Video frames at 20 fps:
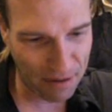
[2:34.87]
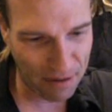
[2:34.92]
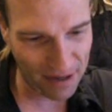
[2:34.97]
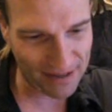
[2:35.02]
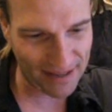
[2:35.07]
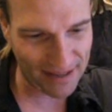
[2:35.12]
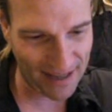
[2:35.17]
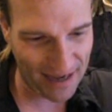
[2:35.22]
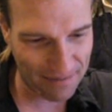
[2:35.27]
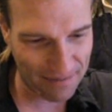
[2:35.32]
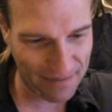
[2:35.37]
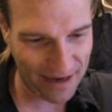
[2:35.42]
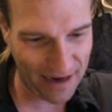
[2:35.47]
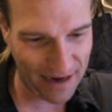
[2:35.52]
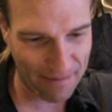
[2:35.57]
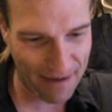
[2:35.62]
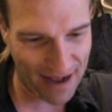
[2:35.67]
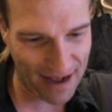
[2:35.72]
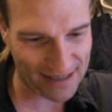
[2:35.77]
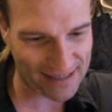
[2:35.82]
Put them
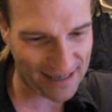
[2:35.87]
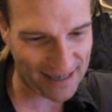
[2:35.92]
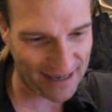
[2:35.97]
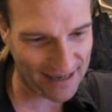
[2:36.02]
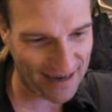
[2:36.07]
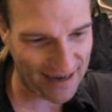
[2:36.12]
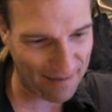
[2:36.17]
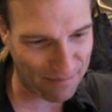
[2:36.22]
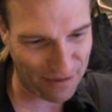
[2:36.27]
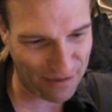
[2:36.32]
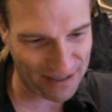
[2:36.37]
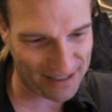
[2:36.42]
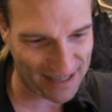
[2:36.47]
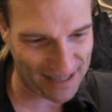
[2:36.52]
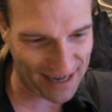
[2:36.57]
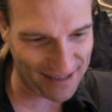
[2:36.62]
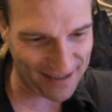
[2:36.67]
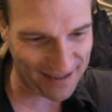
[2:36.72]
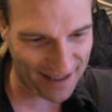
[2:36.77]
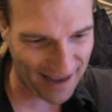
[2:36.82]
in a basket and
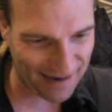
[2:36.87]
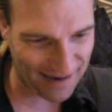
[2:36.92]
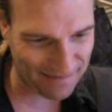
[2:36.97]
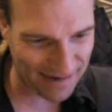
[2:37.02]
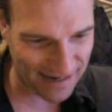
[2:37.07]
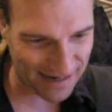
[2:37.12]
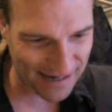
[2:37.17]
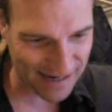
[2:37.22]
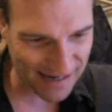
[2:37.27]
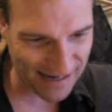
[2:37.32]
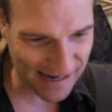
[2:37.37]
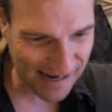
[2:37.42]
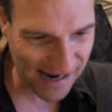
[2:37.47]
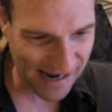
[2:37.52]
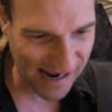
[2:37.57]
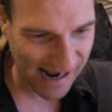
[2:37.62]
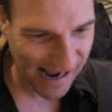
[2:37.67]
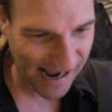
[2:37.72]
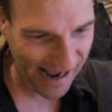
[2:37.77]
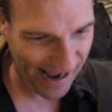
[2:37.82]
present them
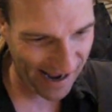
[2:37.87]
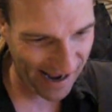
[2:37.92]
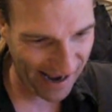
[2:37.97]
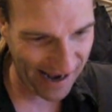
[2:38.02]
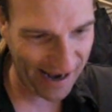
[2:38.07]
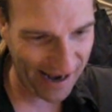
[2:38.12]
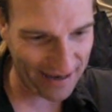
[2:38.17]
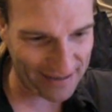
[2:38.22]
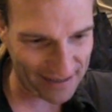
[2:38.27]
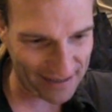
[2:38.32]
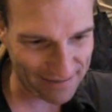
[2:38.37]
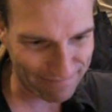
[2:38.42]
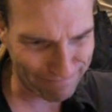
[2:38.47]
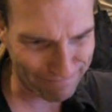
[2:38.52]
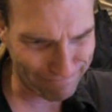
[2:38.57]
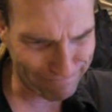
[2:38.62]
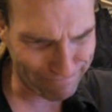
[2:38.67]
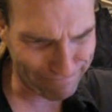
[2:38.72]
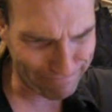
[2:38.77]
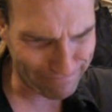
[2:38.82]
in it,
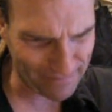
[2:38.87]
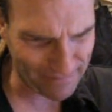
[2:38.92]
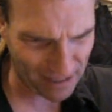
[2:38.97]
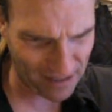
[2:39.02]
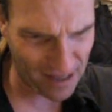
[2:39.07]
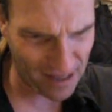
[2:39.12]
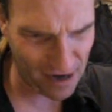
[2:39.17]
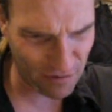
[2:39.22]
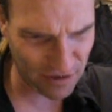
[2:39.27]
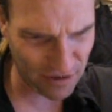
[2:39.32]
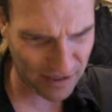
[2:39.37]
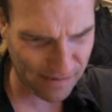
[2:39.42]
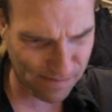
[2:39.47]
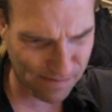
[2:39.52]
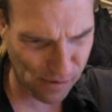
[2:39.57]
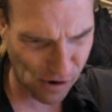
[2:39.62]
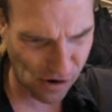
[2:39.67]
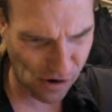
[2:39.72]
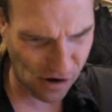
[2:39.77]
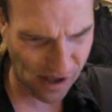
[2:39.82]
along with the
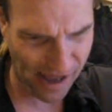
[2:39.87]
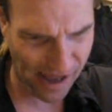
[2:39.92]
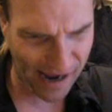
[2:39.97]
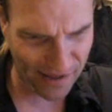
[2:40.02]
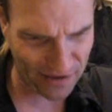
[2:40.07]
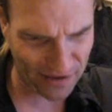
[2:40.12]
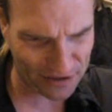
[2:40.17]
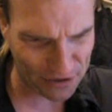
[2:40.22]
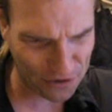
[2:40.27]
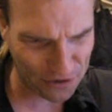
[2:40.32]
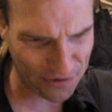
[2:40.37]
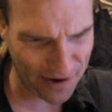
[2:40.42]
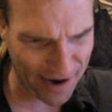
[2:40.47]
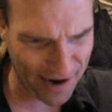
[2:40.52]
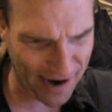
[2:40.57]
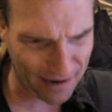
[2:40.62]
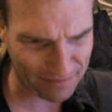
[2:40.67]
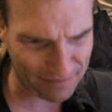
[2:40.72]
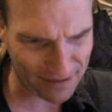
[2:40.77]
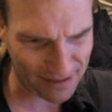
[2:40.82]
bull and the 2
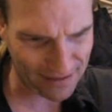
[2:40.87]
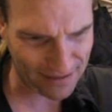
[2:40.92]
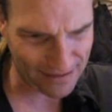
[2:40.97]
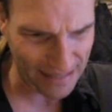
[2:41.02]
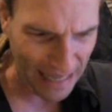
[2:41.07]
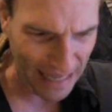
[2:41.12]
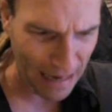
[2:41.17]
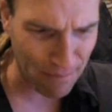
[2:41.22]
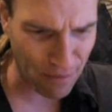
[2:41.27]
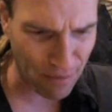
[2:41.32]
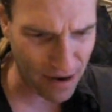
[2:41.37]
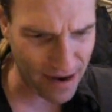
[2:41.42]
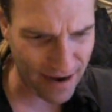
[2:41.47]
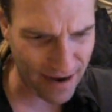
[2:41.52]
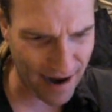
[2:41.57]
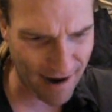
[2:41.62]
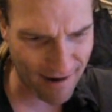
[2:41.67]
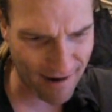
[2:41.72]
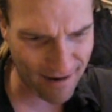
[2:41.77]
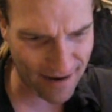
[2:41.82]
rams. Then
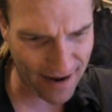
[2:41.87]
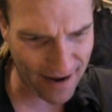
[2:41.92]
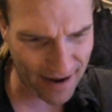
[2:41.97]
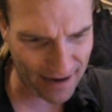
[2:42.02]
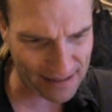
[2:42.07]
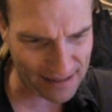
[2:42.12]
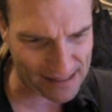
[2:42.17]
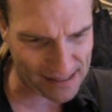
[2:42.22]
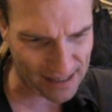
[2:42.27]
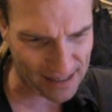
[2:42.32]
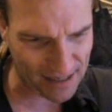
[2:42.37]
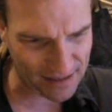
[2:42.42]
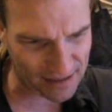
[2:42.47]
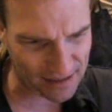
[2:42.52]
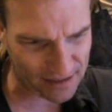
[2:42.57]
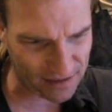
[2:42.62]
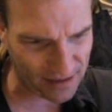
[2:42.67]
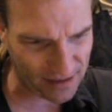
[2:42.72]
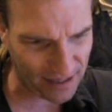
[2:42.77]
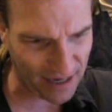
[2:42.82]
bring Aaron and his
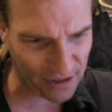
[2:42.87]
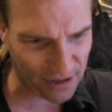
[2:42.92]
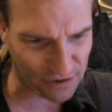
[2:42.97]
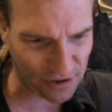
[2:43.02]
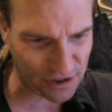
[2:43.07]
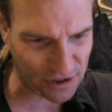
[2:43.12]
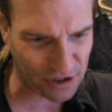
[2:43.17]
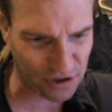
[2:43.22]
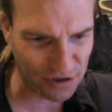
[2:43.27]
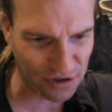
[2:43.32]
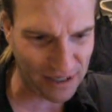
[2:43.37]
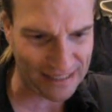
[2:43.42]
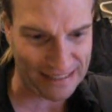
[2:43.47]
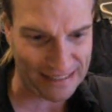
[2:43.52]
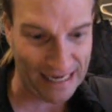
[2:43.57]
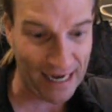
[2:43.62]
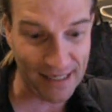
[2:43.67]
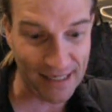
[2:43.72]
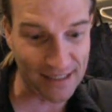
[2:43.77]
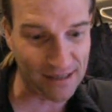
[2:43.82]
sons to the entrance to
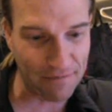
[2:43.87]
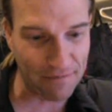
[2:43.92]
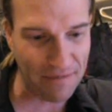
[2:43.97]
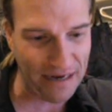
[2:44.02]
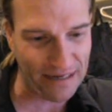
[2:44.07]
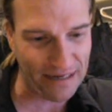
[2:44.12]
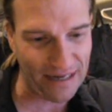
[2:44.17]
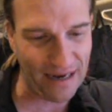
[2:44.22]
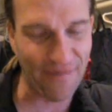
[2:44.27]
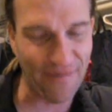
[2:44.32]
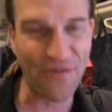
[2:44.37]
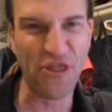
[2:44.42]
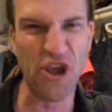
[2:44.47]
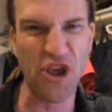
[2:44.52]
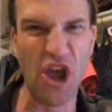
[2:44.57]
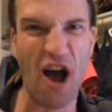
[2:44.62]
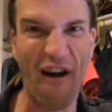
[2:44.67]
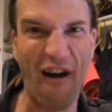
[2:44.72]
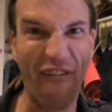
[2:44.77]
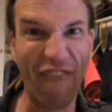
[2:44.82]
the tent of meeting,
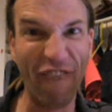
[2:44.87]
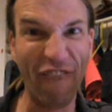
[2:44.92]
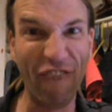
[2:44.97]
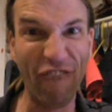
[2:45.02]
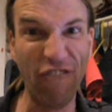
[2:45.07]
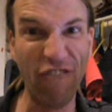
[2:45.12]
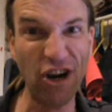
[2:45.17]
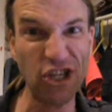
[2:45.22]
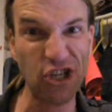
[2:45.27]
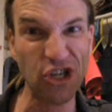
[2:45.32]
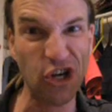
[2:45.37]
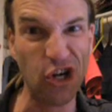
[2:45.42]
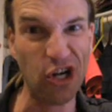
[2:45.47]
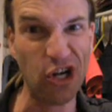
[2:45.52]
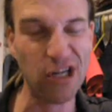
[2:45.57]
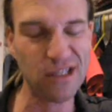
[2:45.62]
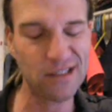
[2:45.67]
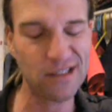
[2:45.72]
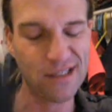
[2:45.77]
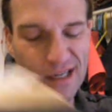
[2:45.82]
the official